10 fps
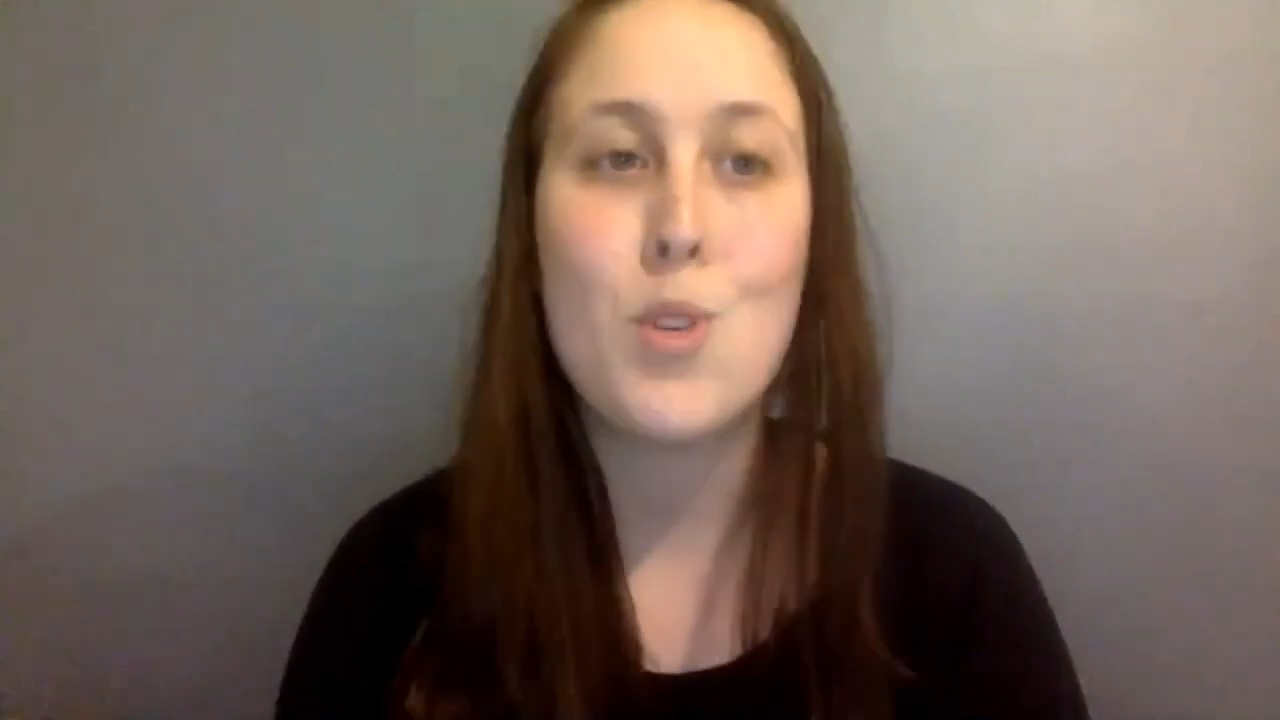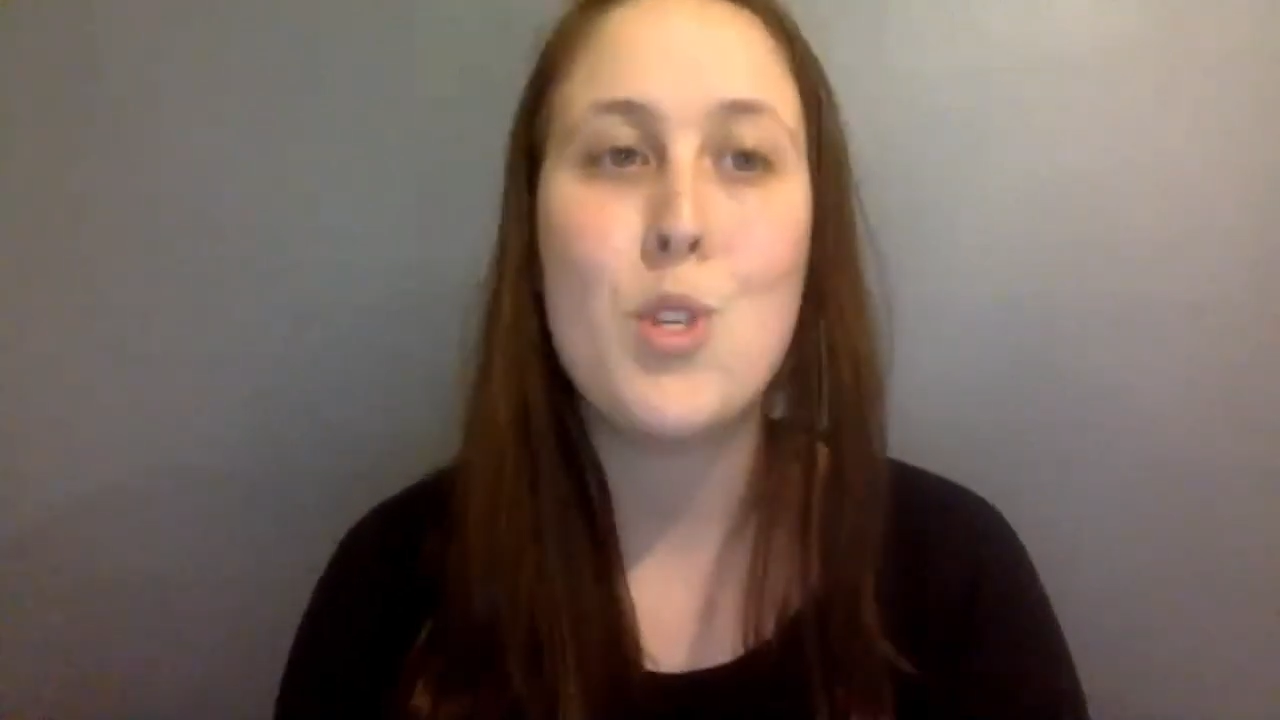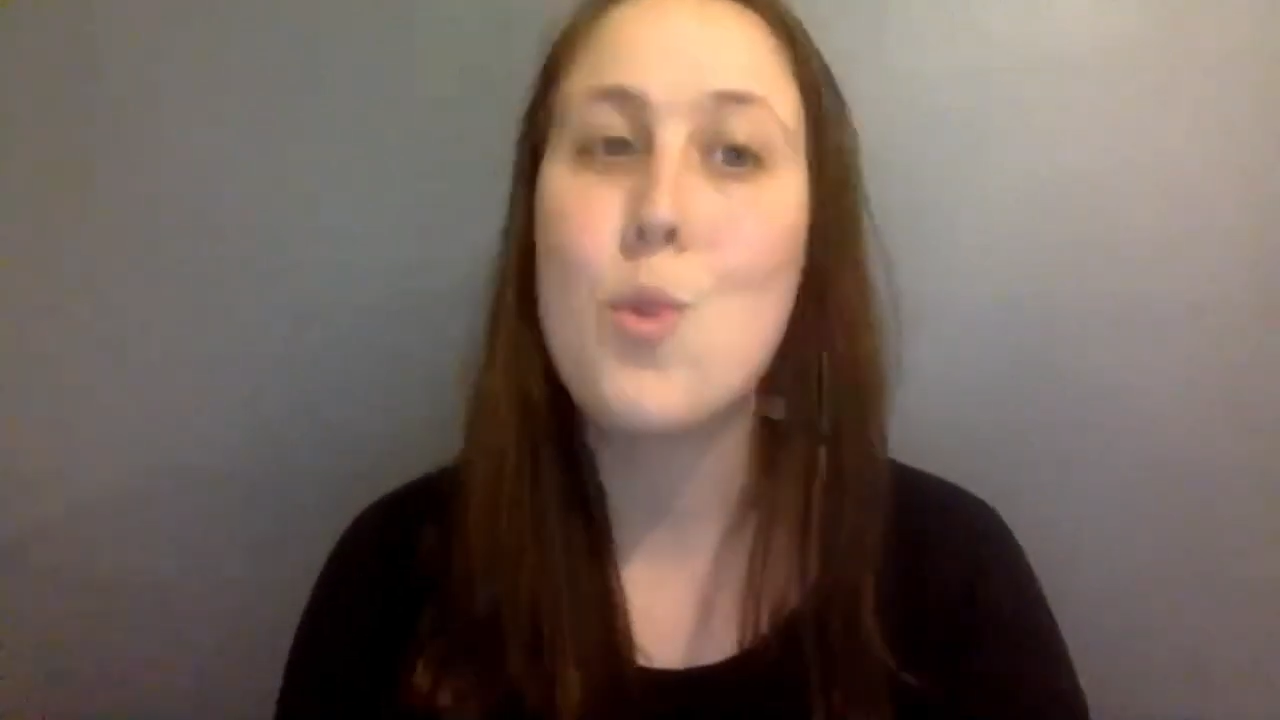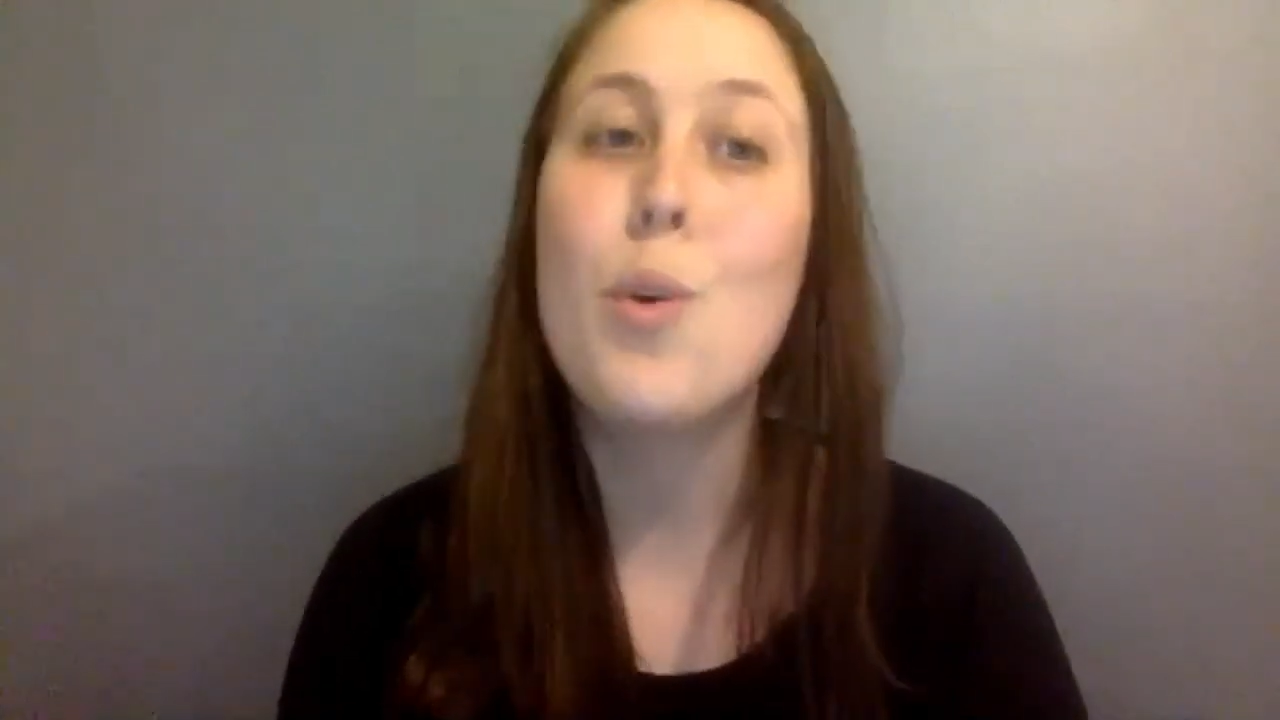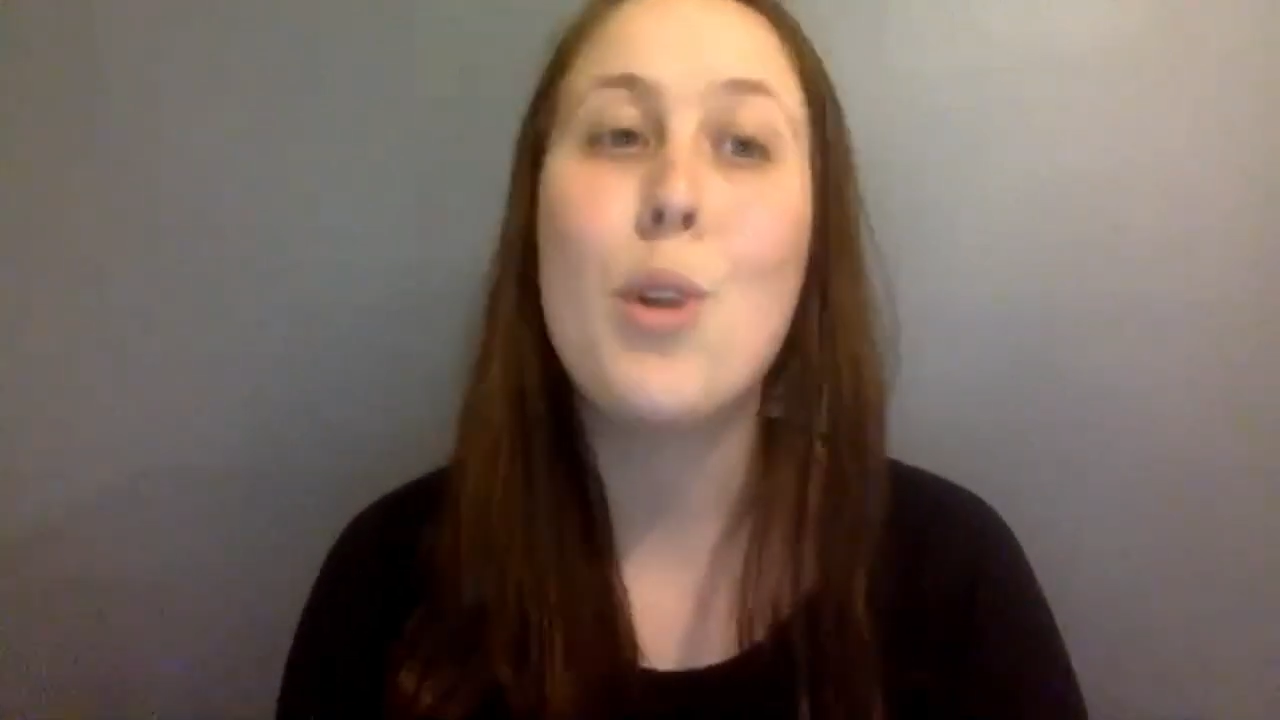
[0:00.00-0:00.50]

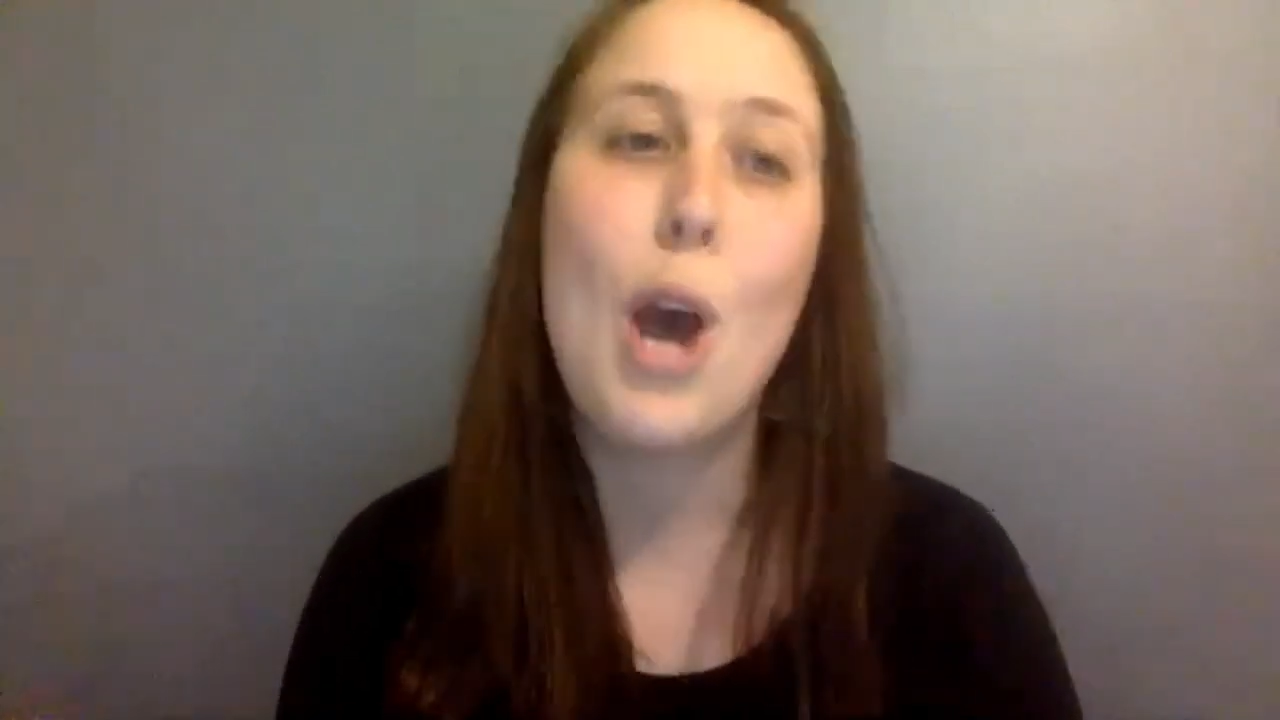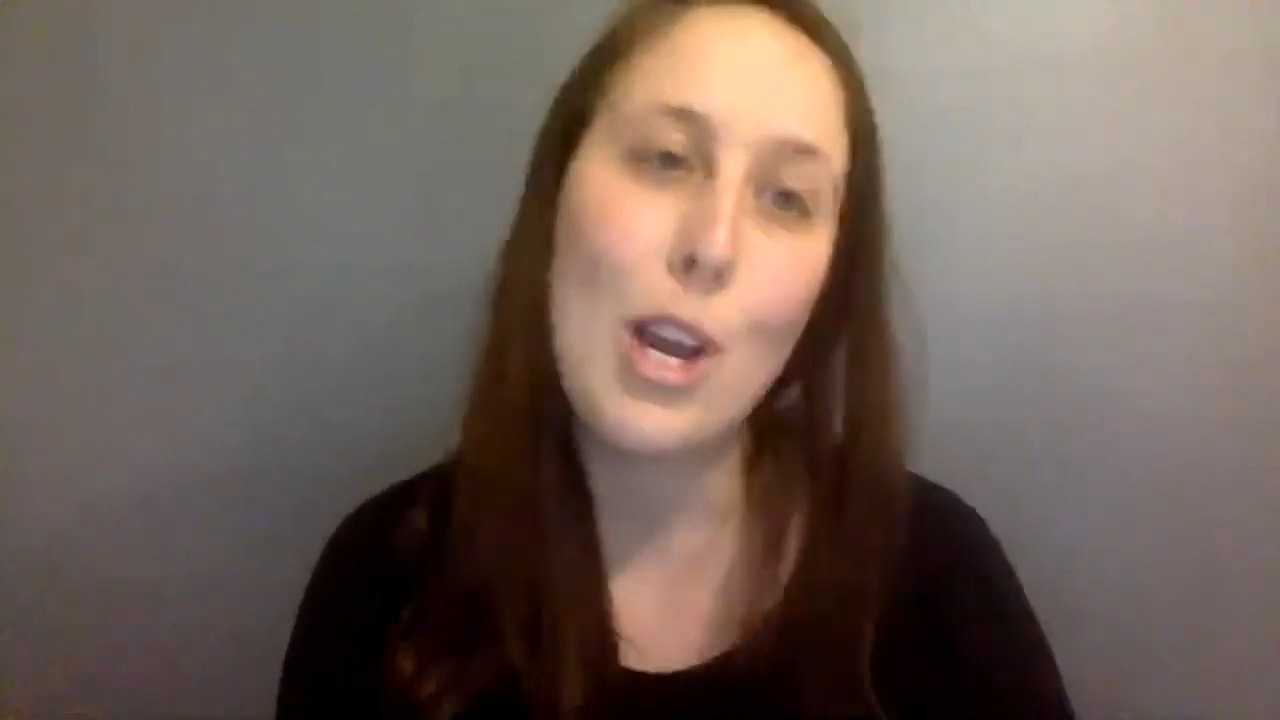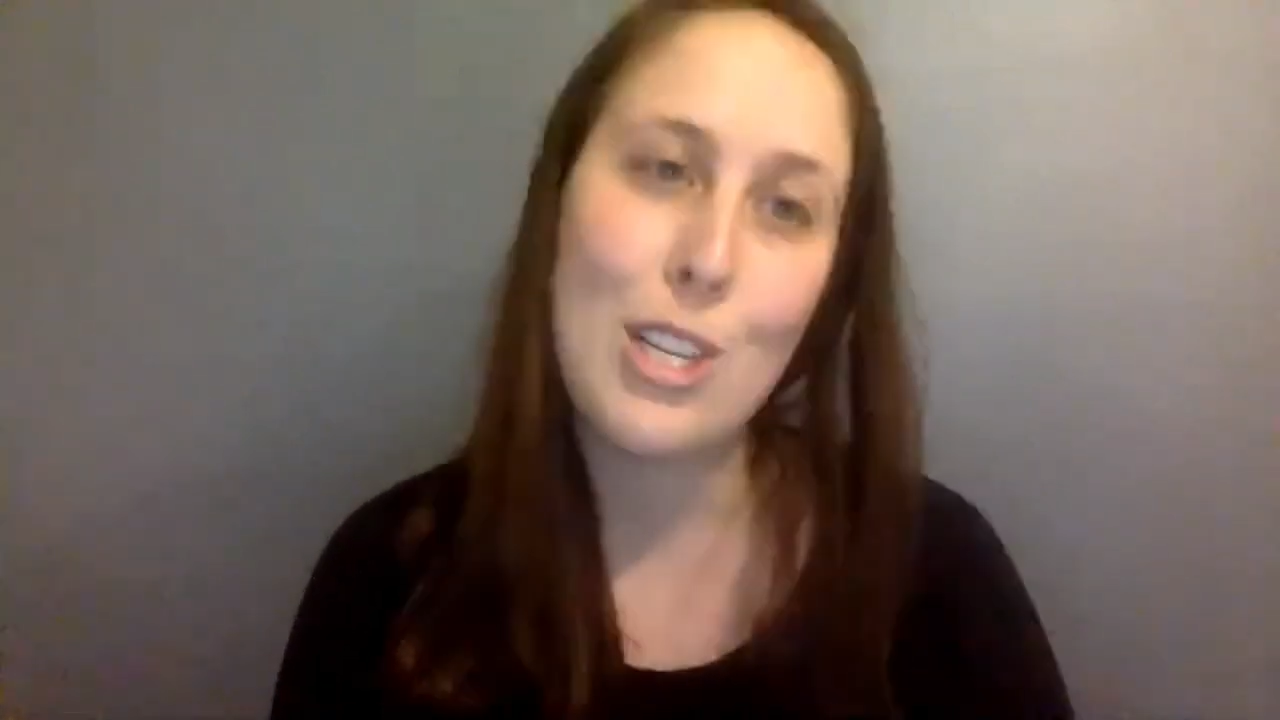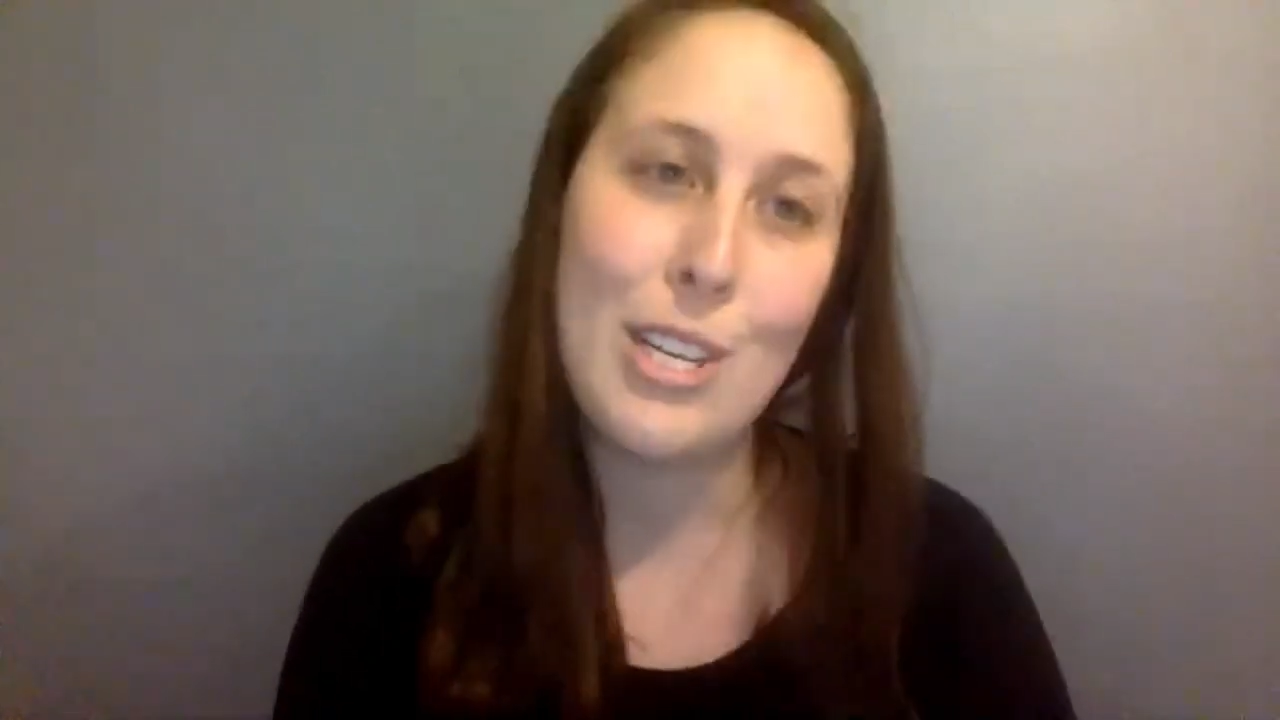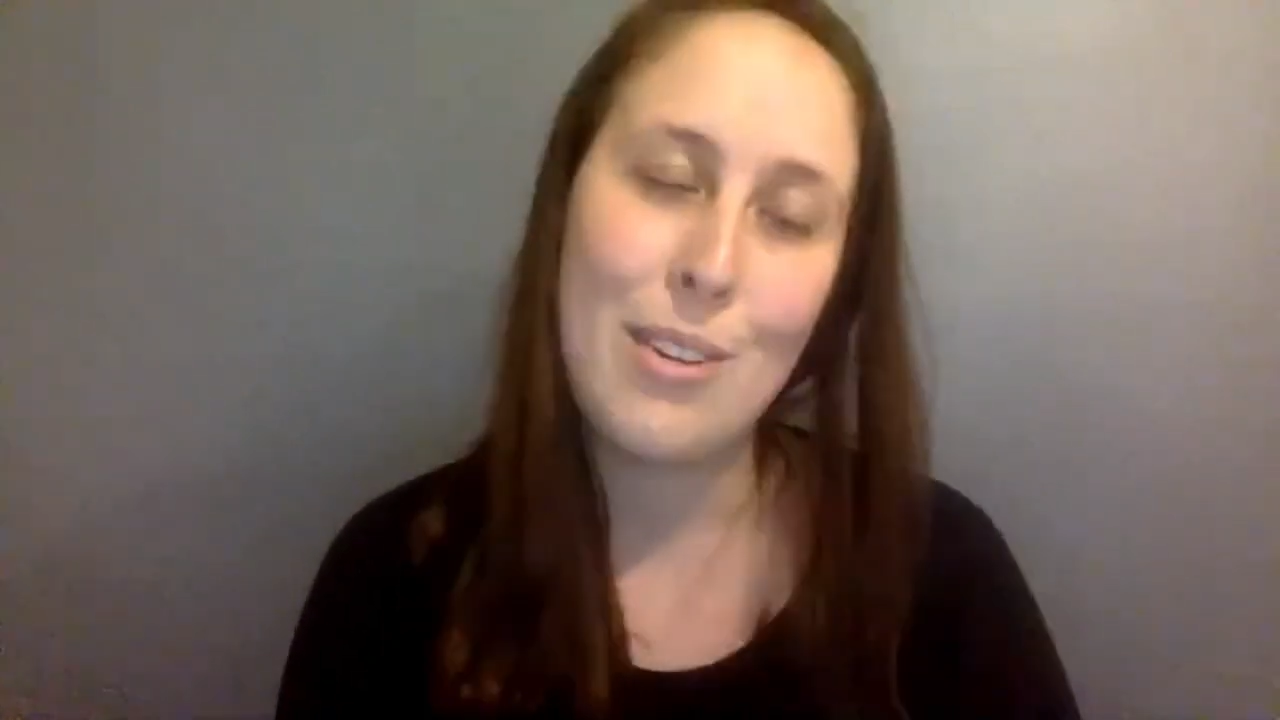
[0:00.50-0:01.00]
you will not